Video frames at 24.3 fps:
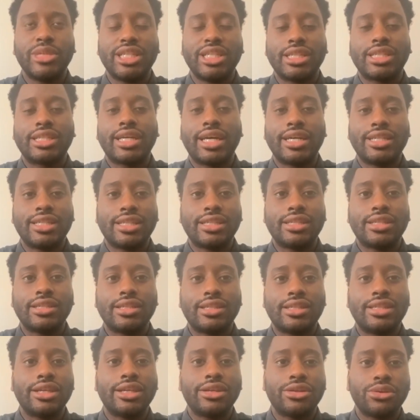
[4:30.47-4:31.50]
decide to
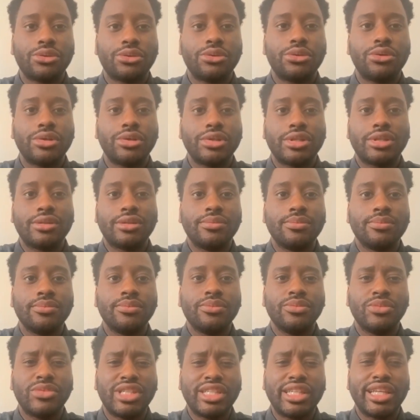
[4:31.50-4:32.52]
take your course.
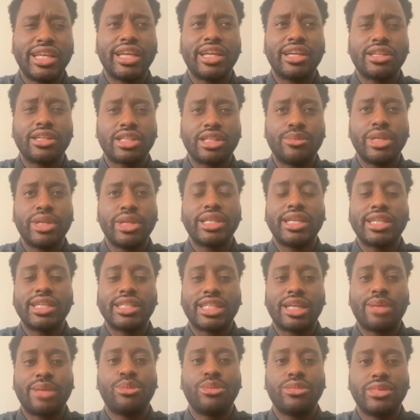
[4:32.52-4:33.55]
Seeing some of the
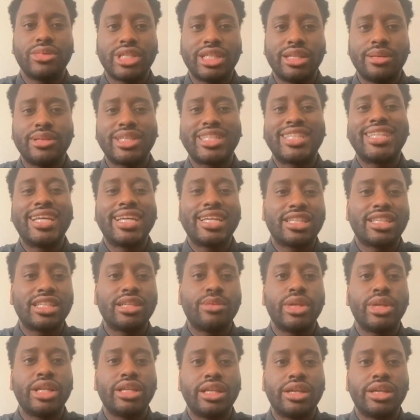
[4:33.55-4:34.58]
things seeing
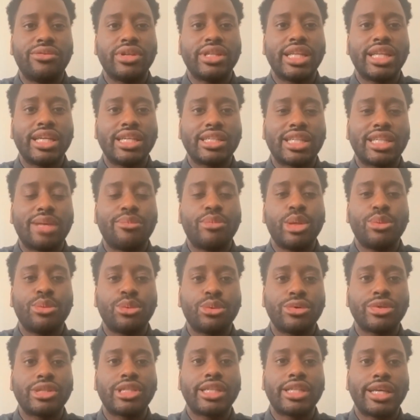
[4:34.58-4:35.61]
some of the different things that
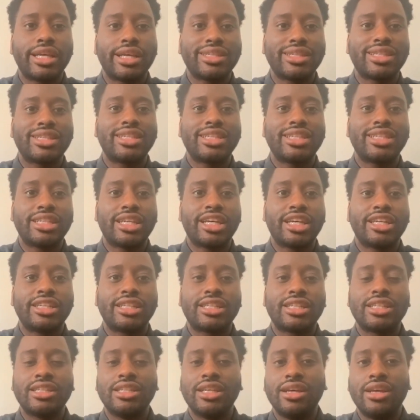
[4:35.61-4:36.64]
people were saying, such
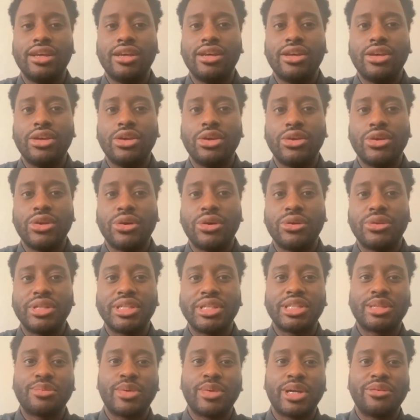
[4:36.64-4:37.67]
as, you know,
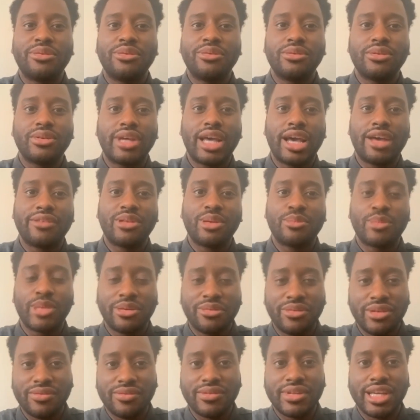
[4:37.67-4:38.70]
this is after my
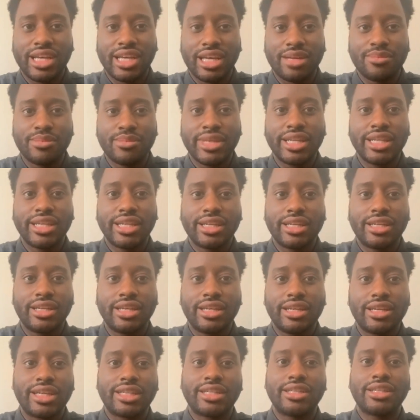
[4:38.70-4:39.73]
5th time taking
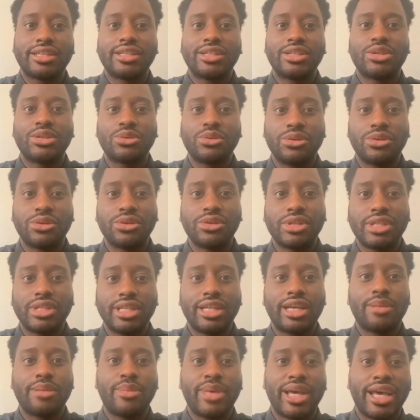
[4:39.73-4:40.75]
it, I took this course
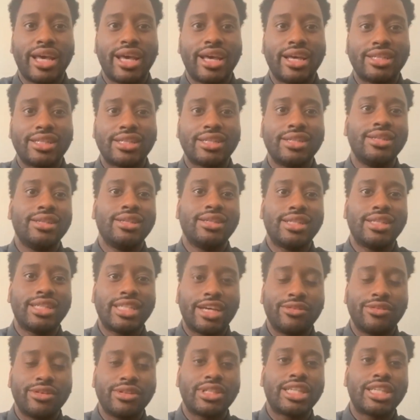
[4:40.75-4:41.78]
and I passed.
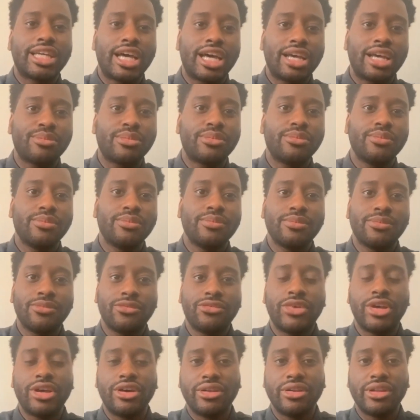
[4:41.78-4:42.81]
7th time
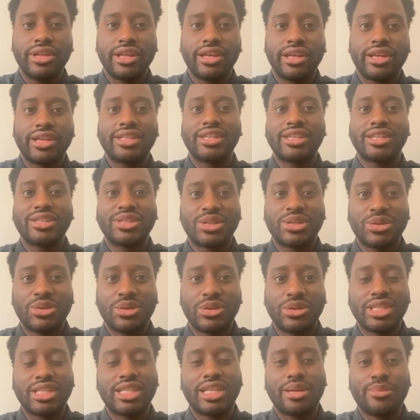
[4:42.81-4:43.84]
failing, I took this
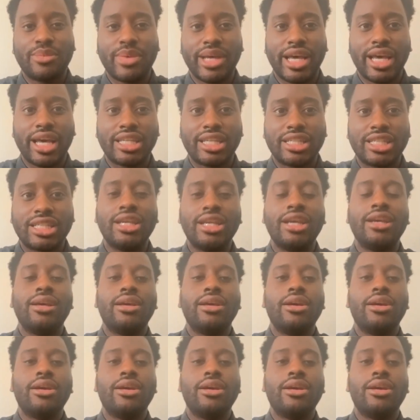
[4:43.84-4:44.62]
course and I passed.